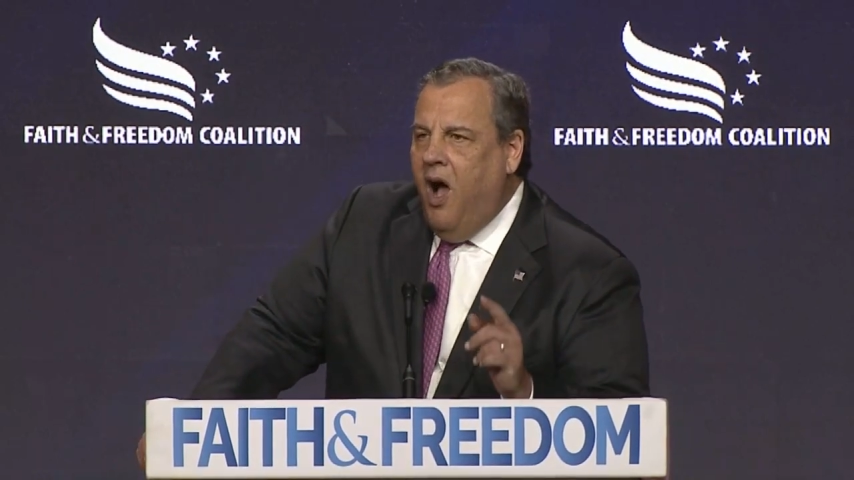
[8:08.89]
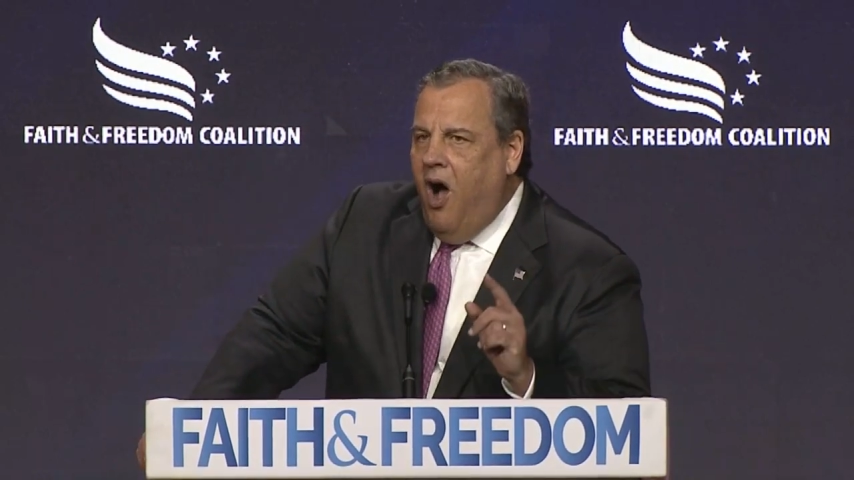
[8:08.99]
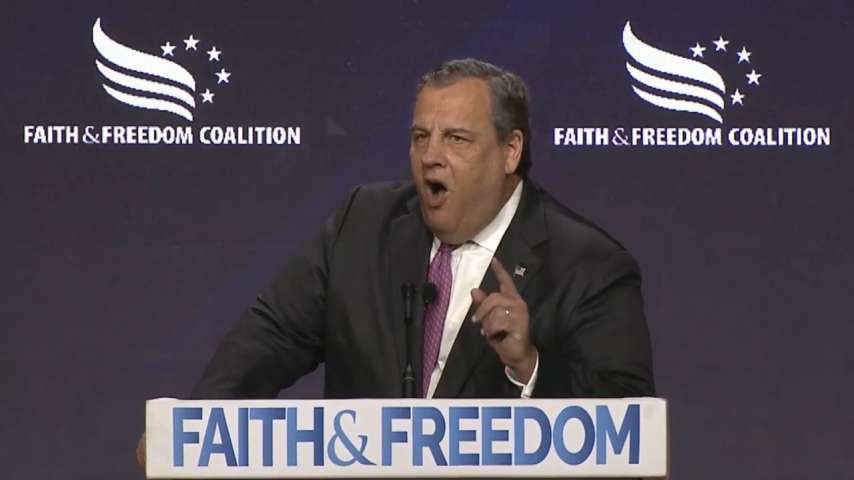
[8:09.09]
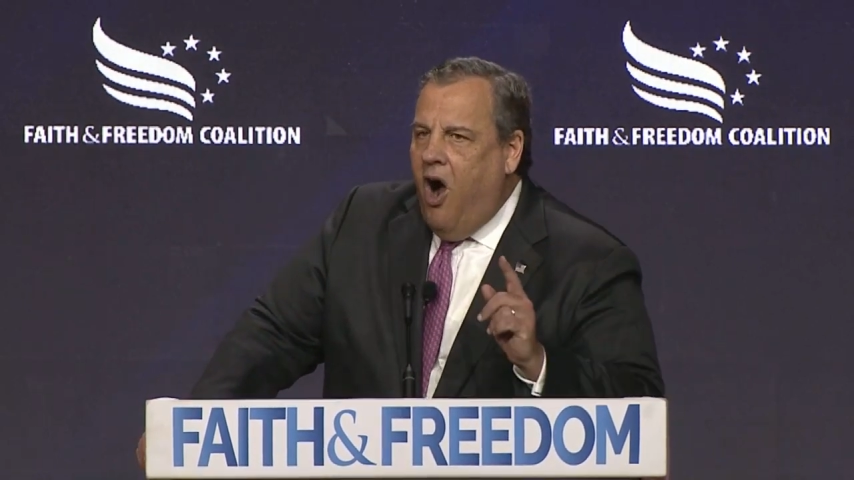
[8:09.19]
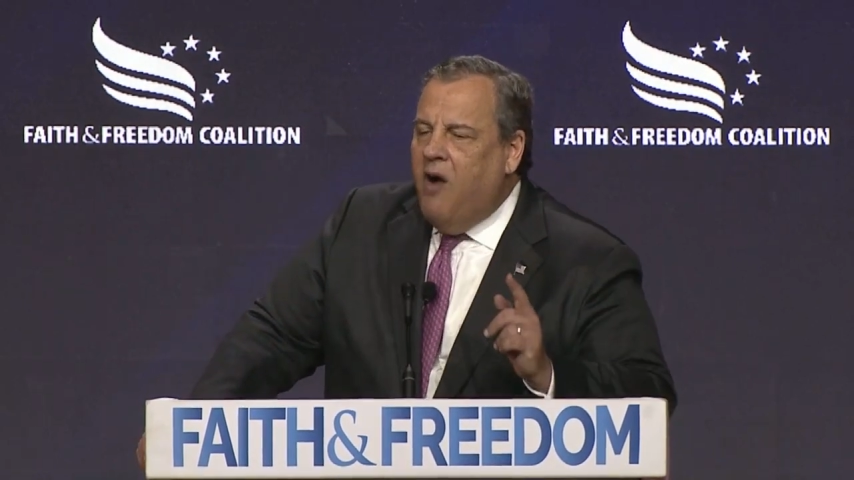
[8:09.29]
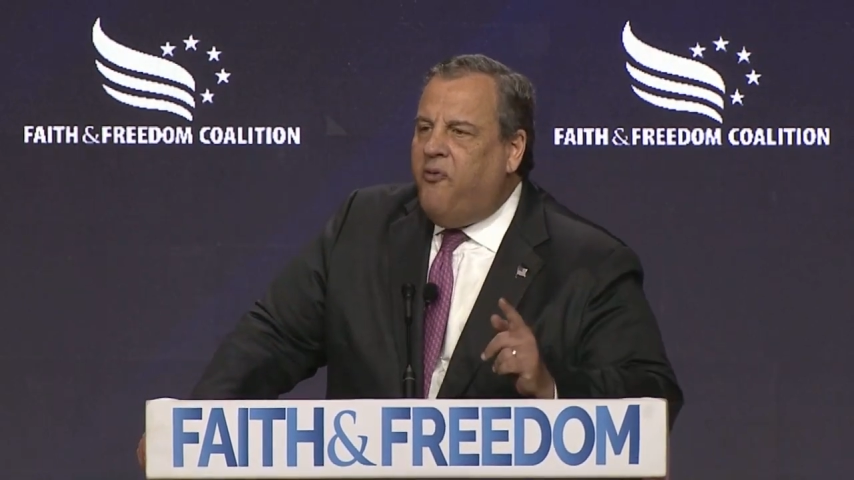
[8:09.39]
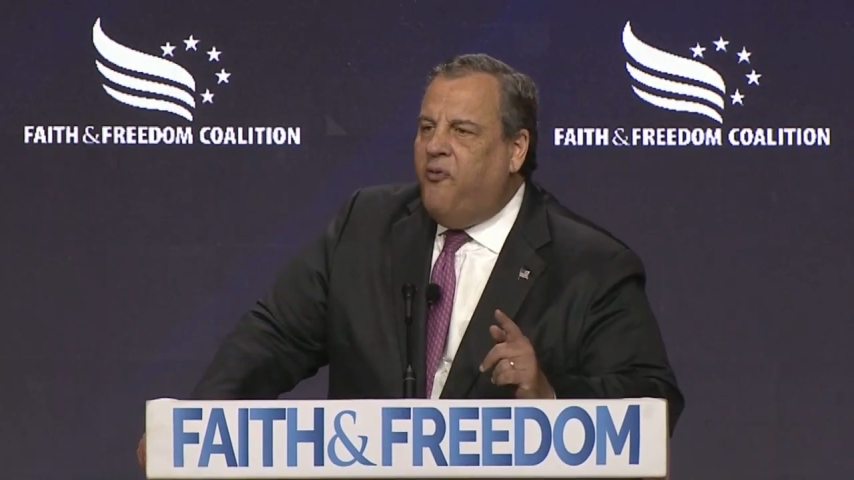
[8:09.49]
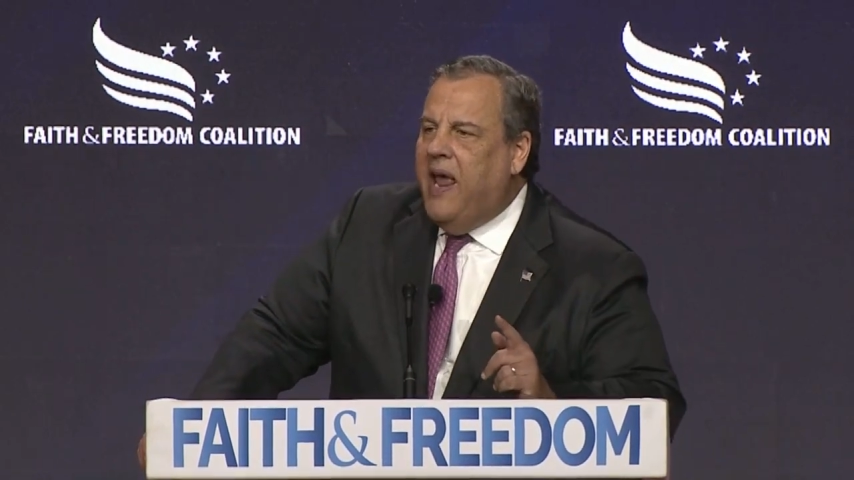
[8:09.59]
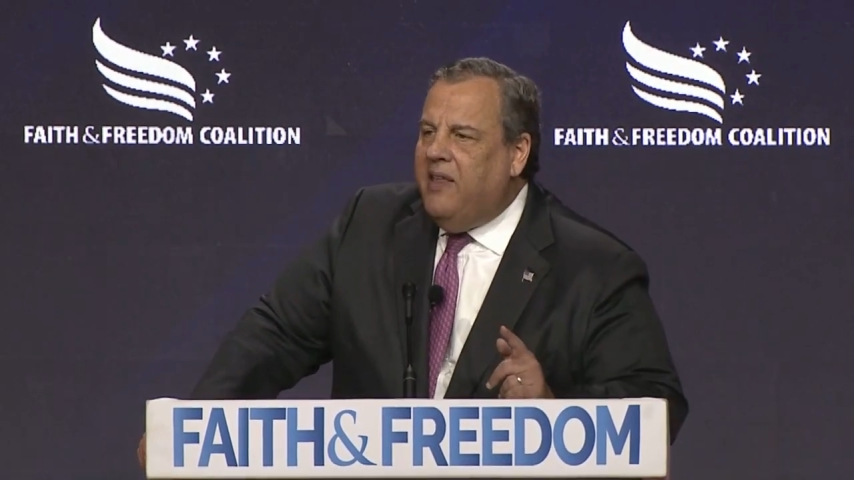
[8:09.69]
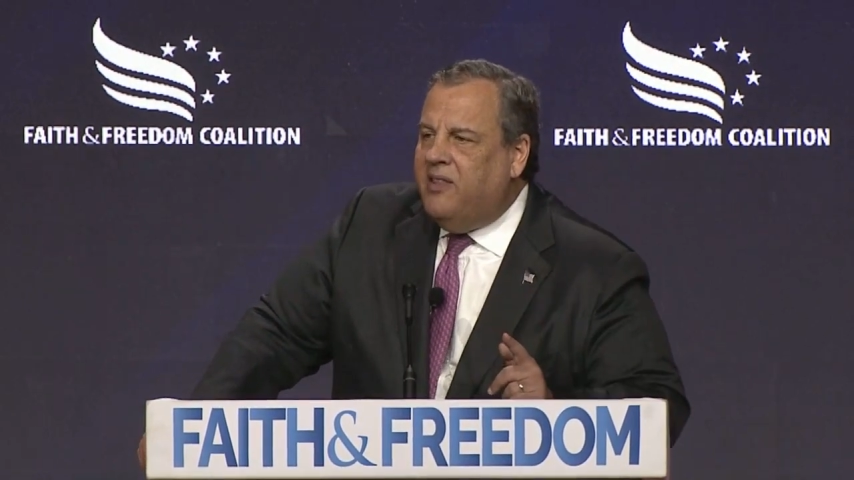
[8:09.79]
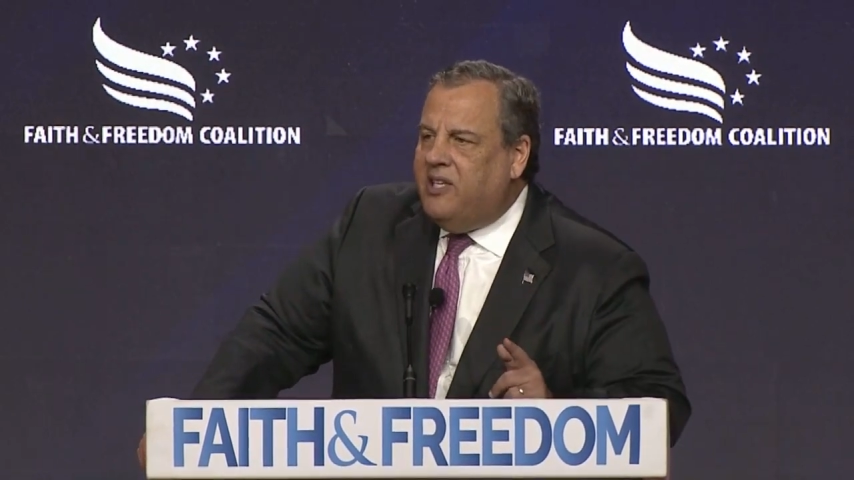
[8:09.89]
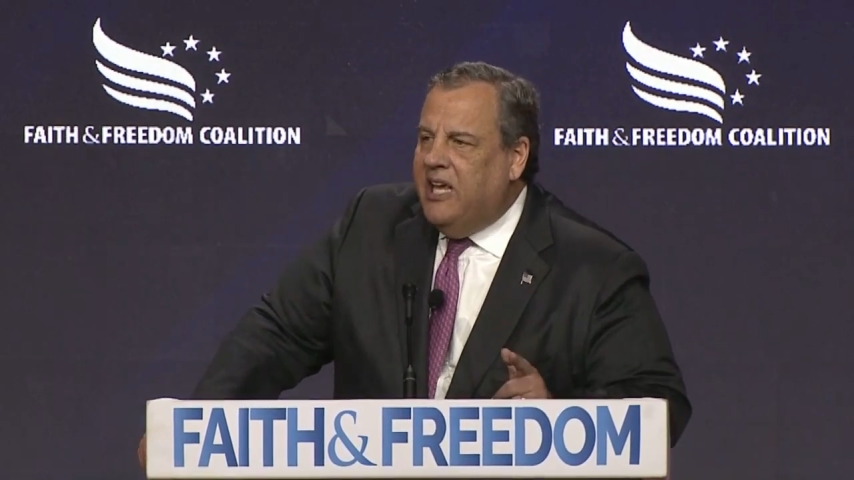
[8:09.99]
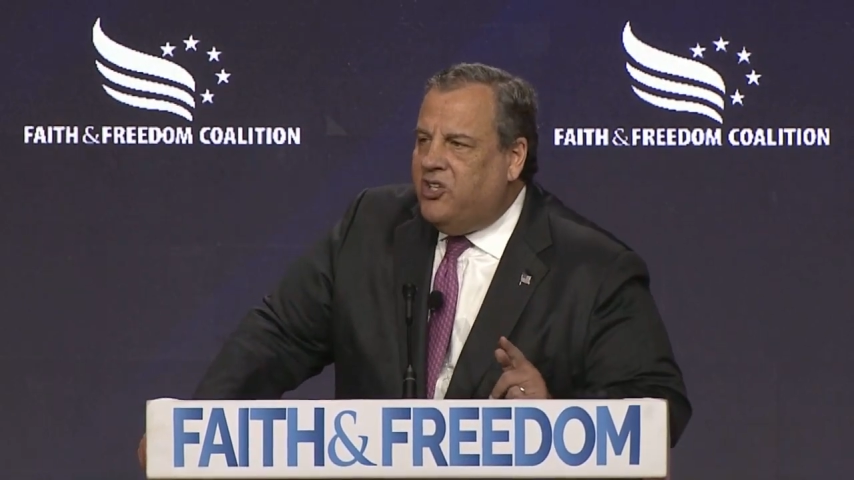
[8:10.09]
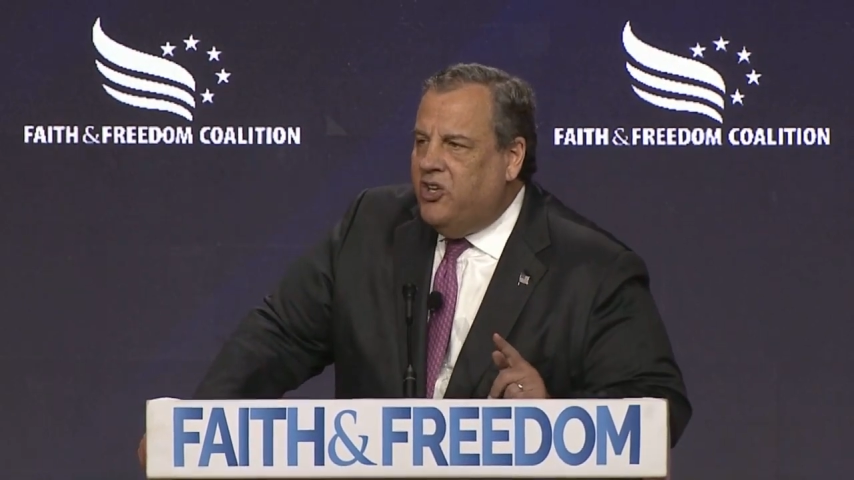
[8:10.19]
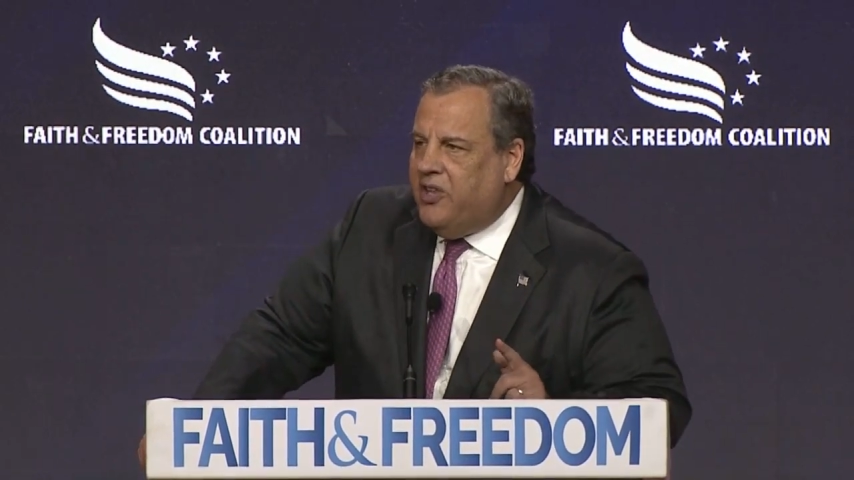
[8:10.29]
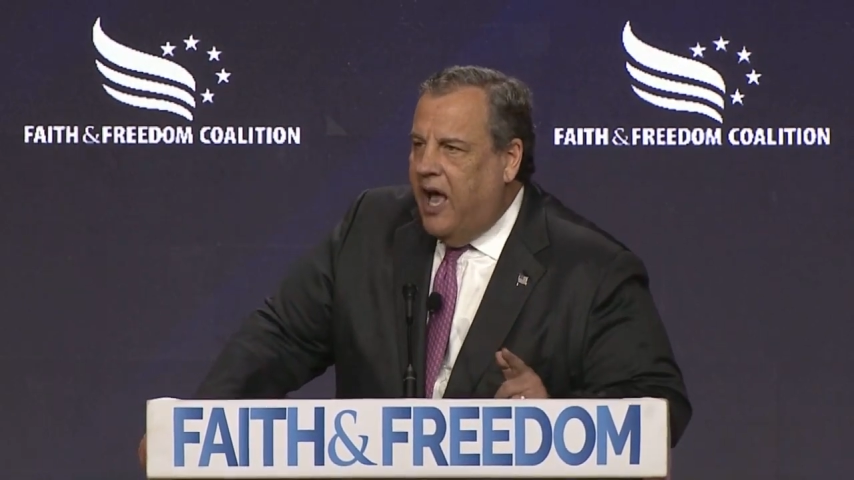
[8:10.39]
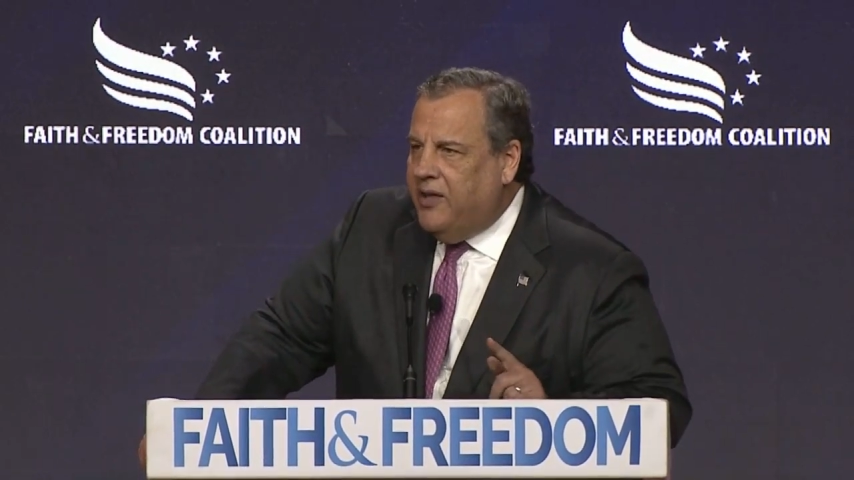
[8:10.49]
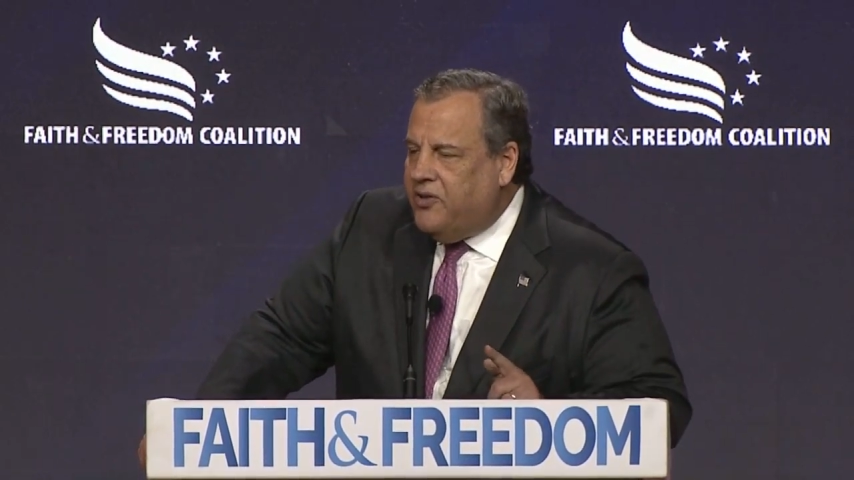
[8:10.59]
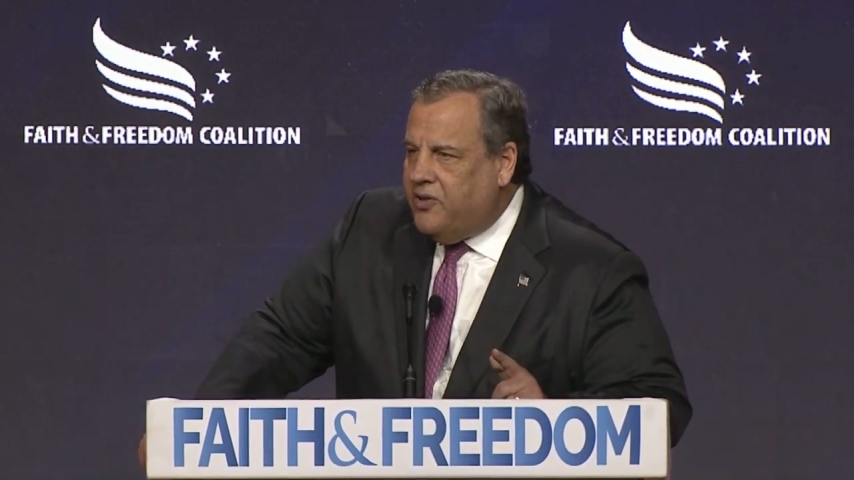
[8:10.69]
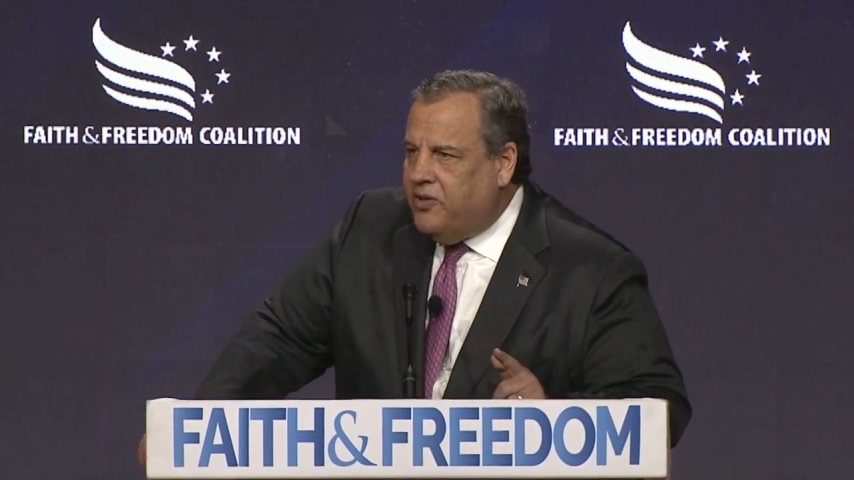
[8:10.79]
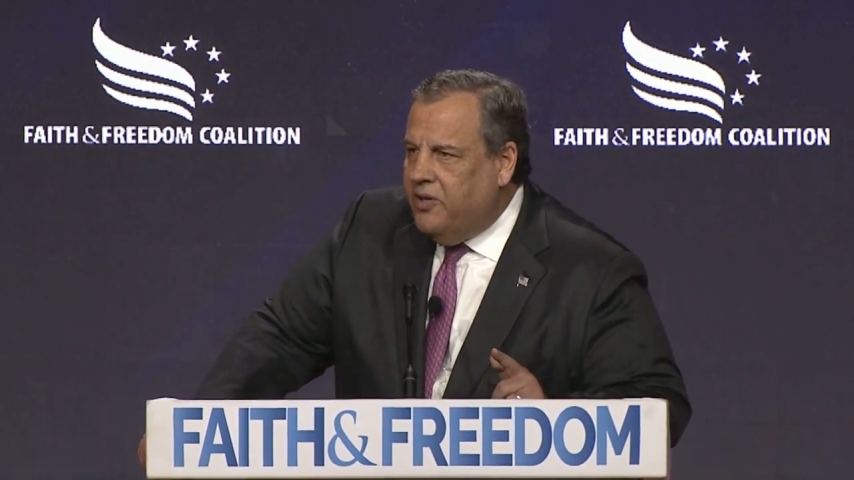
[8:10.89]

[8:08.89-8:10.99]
our faith teaches us